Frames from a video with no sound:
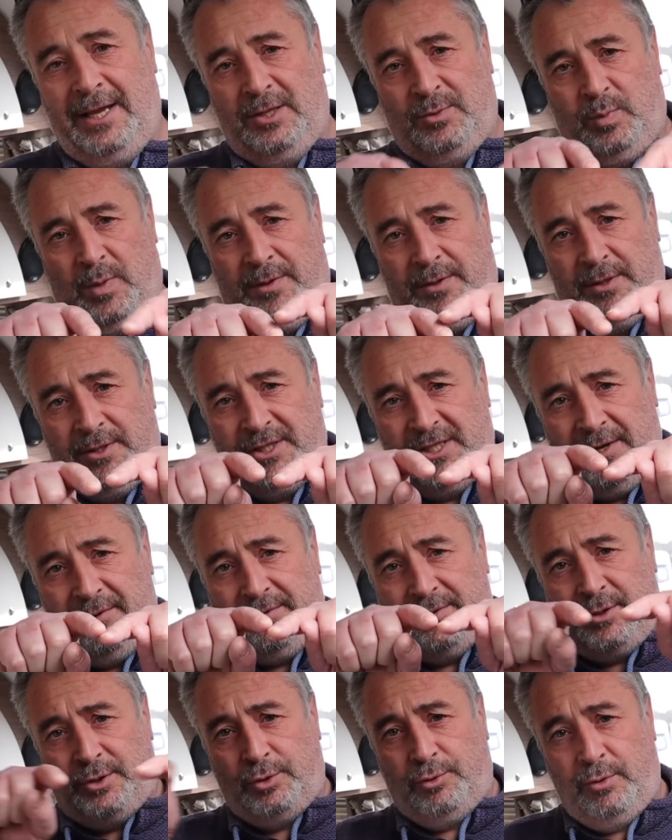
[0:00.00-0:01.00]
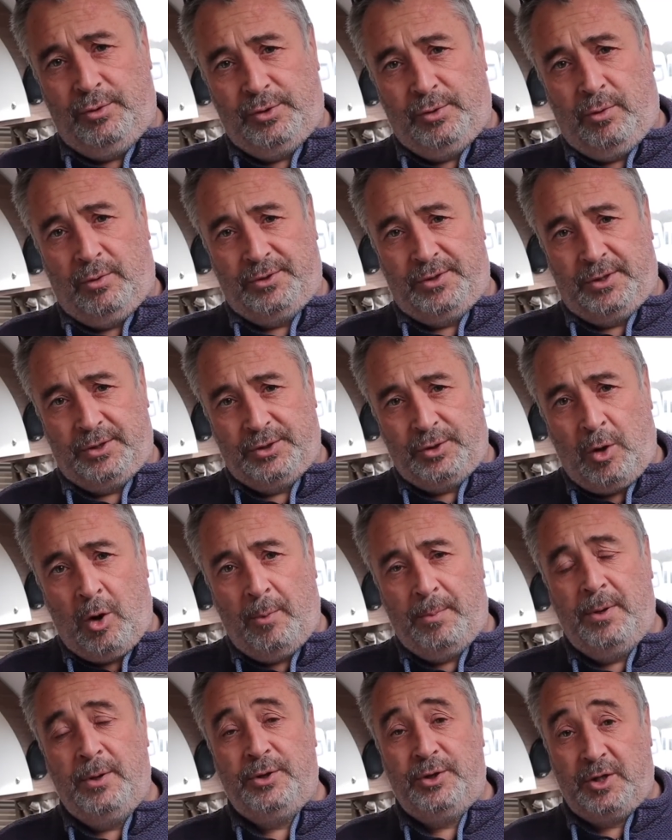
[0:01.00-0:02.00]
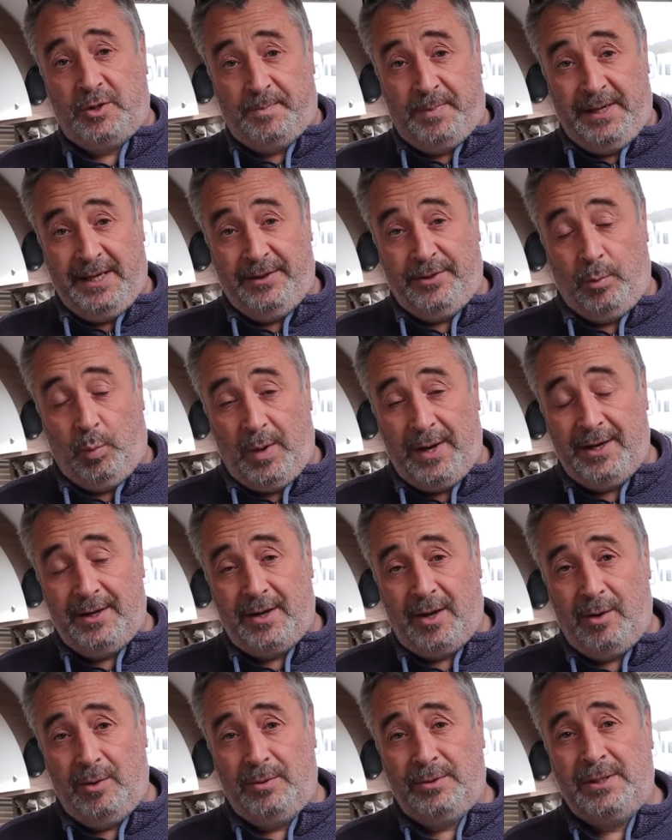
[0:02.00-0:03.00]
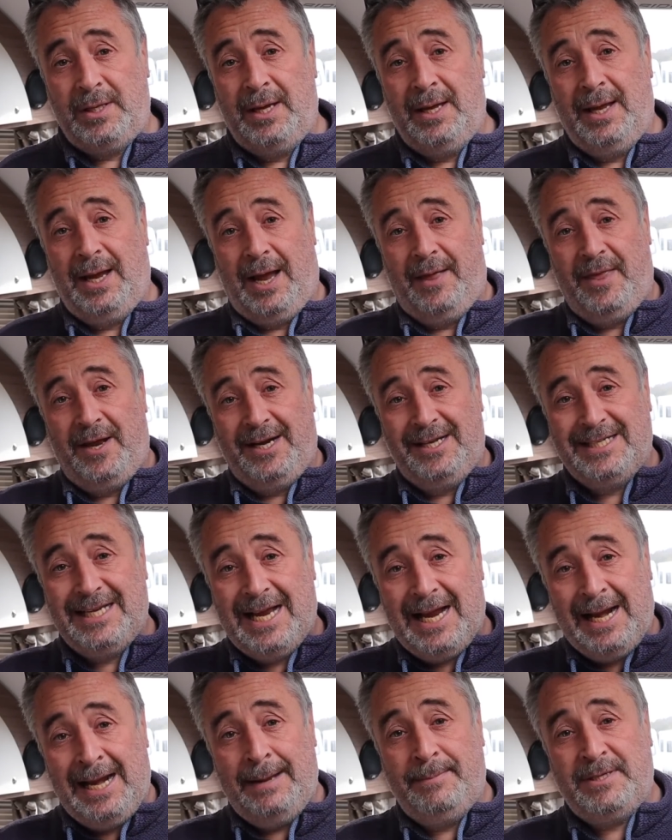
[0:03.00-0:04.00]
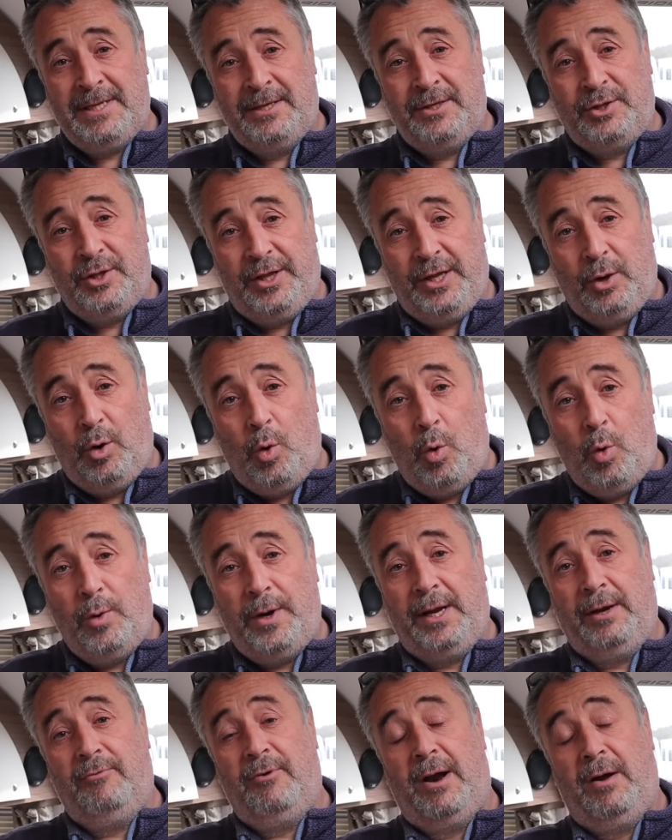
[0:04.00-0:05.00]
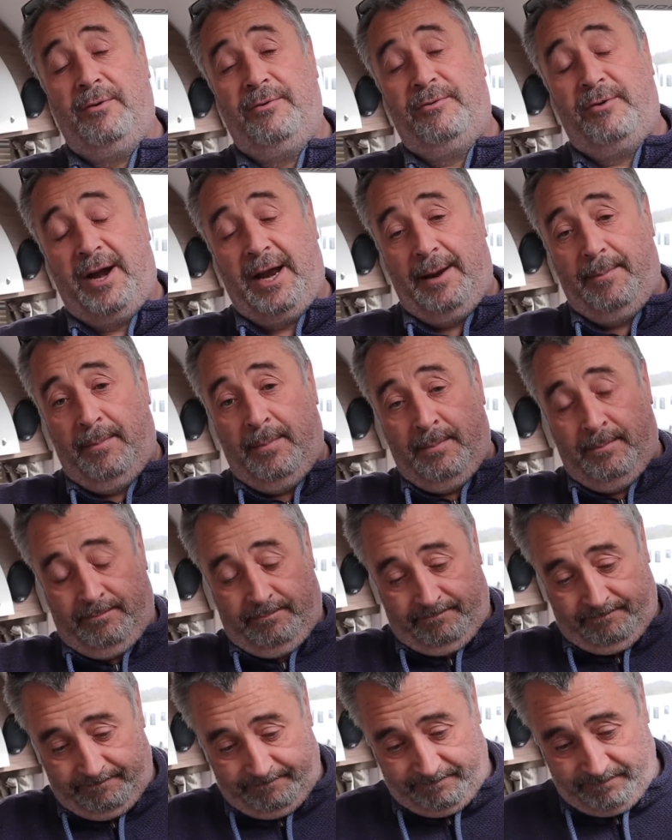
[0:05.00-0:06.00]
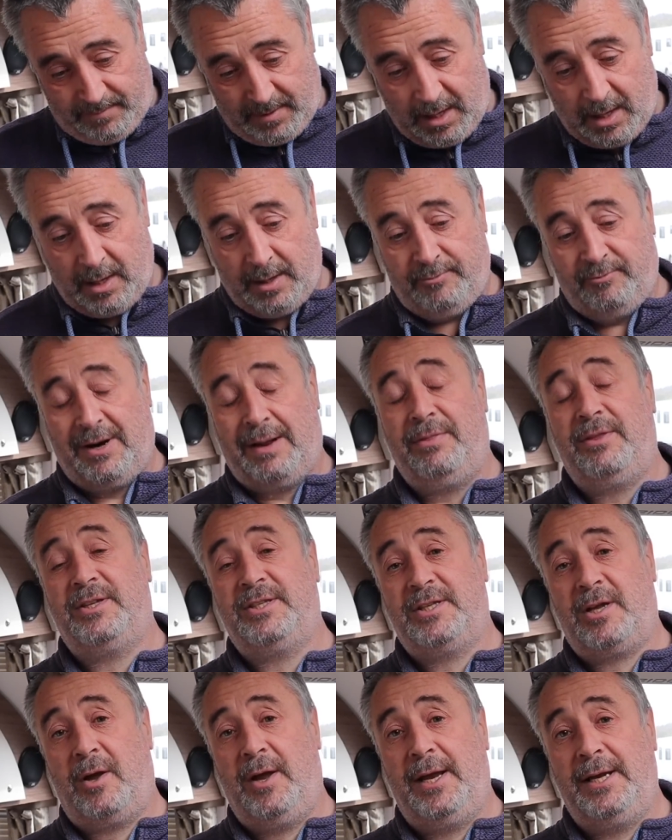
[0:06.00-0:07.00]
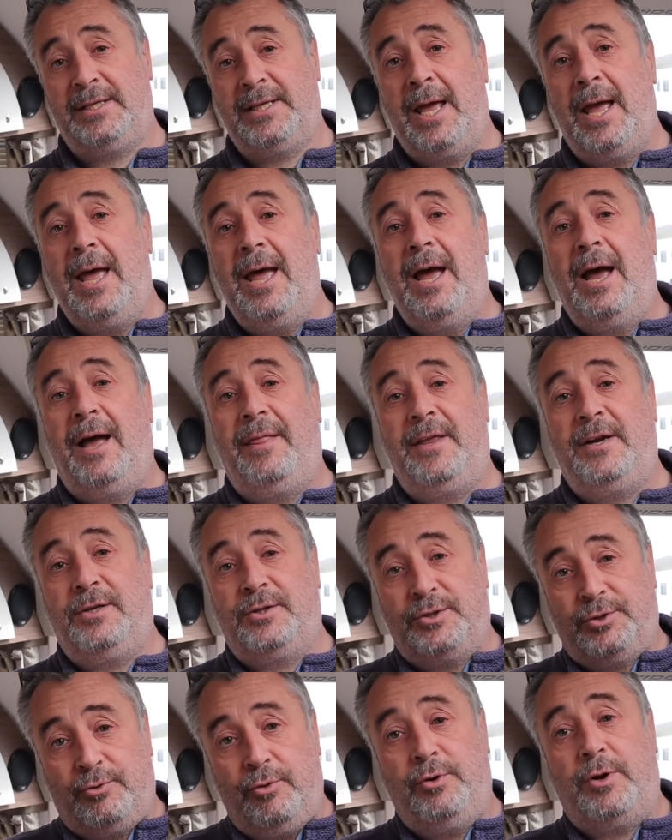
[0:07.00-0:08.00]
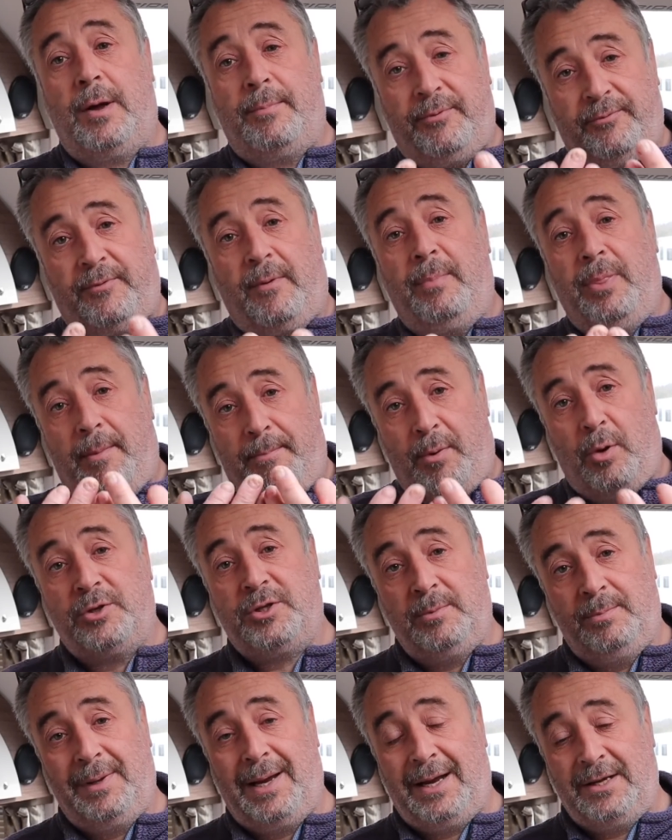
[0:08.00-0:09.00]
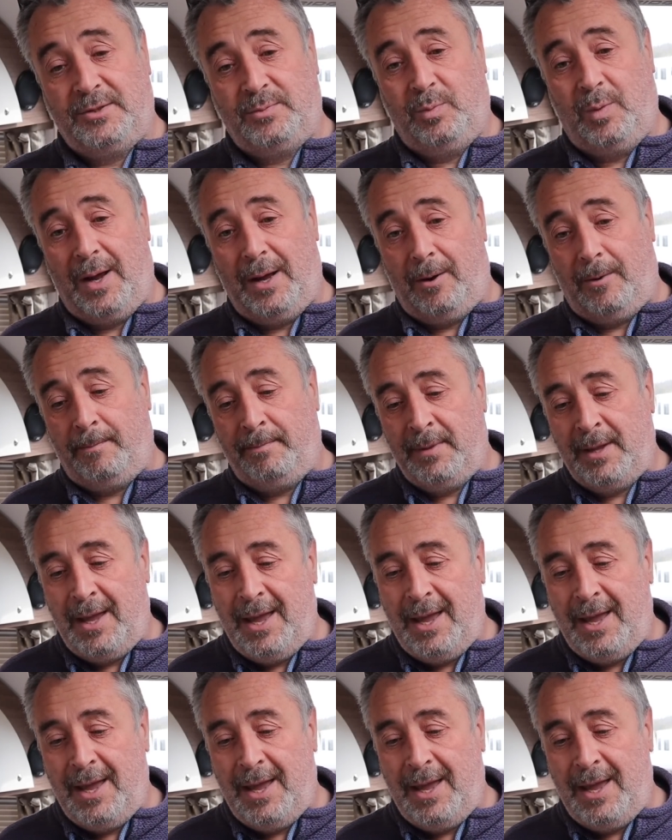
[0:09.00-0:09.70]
is with a series of screws across the top, just beneath the windows, and then it's clipped into the awning rail frame around the sides, and then it's screwed up from the bottom as well.